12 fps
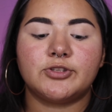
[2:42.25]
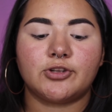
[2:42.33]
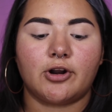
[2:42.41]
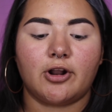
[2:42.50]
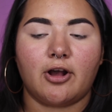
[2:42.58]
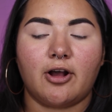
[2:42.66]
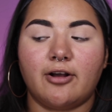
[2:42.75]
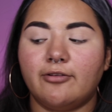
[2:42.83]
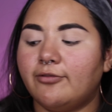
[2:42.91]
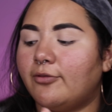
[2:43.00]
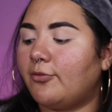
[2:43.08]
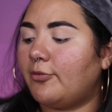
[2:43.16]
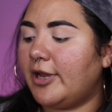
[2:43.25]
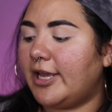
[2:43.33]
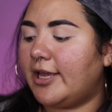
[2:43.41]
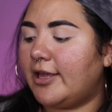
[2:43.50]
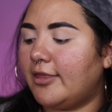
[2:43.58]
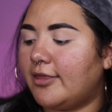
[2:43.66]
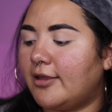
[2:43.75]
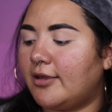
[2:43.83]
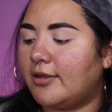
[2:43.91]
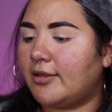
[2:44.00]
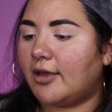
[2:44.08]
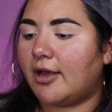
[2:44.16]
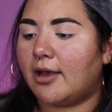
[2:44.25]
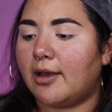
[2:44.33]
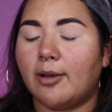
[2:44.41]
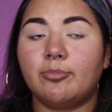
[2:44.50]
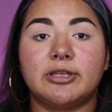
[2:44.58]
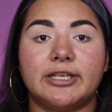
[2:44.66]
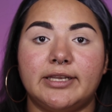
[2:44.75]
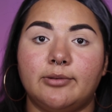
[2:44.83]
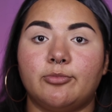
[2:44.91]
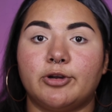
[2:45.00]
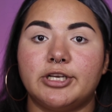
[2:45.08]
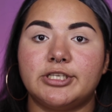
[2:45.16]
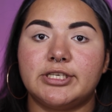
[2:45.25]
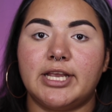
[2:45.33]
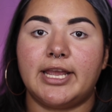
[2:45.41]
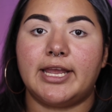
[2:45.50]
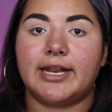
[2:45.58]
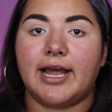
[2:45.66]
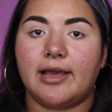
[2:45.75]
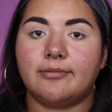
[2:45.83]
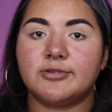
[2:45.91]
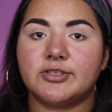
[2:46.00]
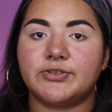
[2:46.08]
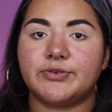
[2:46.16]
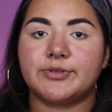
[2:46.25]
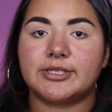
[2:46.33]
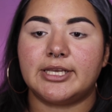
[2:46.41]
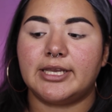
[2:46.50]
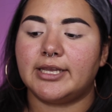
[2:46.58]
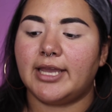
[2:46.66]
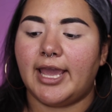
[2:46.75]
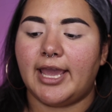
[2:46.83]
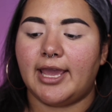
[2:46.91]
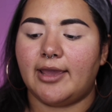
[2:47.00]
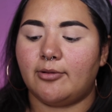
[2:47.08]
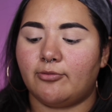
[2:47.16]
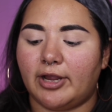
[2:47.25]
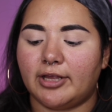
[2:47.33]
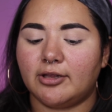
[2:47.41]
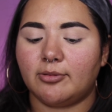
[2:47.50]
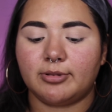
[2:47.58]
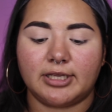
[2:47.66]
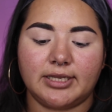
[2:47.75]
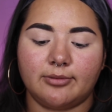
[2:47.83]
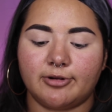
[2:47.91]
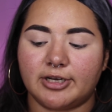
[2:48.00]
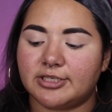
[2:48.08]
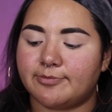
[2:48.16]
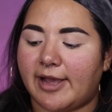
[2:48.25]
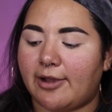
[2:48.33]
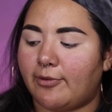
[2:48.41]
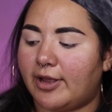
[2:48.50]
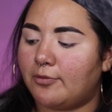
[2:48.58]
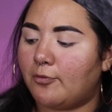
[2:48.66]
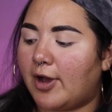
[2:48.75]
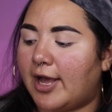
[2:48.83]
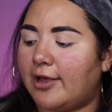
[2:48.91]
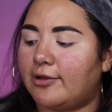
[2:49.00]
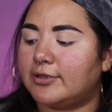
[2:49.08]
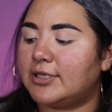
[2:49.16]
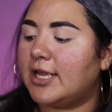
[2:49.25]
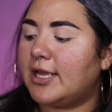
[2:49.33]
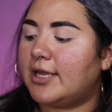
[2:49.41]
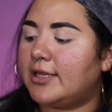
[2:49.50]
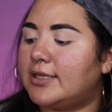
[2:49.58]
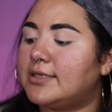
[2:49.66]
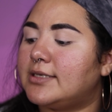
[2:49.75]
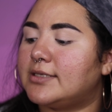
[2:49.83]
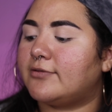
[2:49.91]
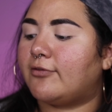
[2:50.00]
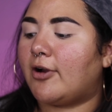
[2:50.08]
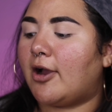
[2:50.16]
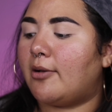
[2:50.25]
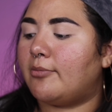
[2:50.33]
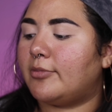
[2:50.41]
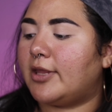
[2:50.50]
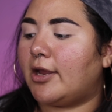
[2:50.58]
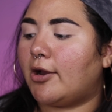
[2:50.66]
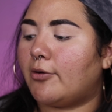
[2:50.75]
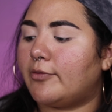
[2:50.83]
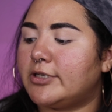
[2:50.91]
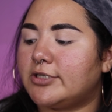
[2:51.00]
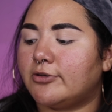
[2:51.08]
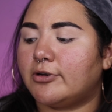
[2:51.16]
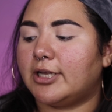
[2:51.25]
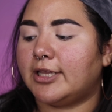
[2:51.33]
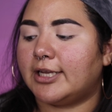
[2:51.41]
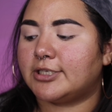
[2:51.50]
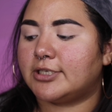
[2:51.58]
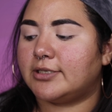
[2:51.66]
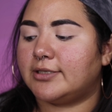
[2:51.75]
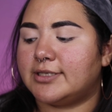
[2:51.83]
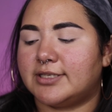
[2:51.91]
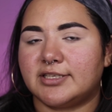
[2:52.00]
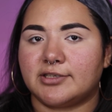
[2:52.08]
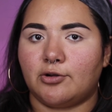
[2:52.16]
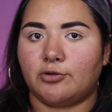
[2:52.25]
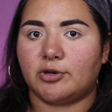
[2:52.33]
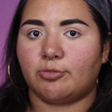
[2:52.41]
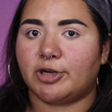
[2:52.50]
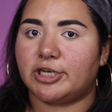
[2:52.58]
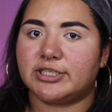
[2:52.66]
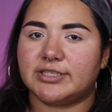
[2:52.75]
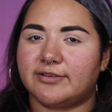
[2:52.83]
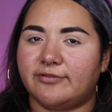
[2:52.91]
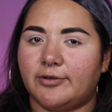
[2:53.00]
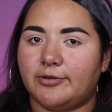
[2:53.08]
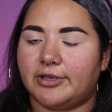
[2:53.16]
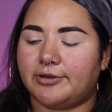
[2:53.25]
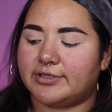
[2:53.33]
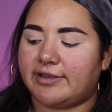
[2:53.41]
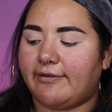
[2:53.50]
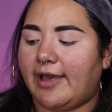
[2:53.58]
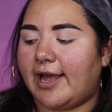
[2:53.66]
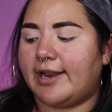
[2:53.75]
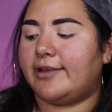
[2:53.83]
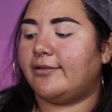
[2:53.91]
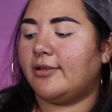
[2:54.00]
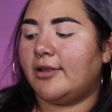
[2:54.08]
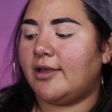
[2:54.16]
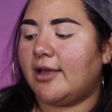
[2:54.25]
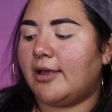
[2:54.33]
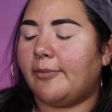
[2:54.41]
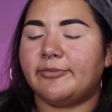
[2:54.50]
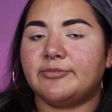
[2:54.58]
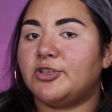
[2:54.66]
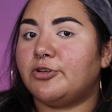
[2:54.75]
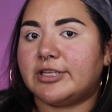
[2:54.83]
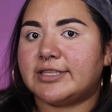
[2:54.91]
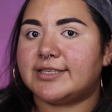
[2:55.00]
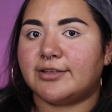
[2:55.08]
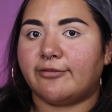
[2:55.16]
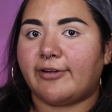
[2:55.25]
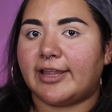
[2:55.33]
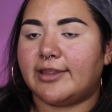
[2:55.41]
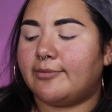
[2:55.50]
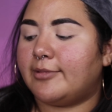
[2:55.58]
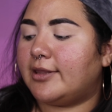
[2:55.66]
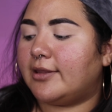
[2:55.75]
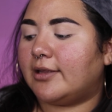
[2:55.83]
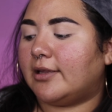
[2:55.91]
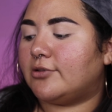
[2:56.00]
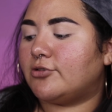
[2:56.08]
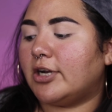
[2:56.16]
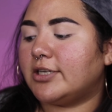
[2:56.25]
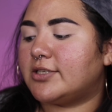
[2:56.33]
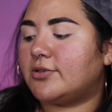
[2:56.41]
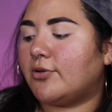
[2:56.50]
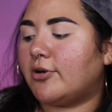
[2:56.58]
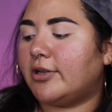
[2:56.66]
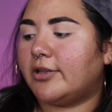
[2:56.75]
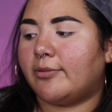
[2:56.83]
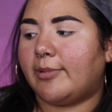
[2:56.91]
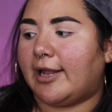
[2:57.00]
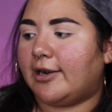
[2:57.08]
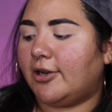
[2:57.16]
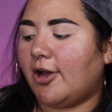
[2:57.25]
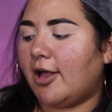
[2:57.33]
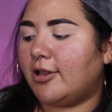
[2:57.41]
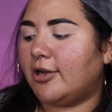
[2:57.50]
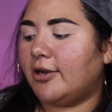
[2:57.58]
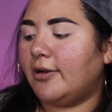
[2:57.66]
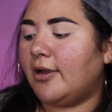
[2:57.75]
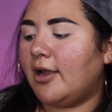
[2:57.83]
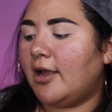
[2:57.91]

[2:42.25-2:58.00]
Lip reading: start off with a blending brush, and I'm just using a regular blending brush by Wet n Wild. This is from their original collection. This is an older brush. It's a few years I've had it. And you can still find them in the drugstore. They're about $1.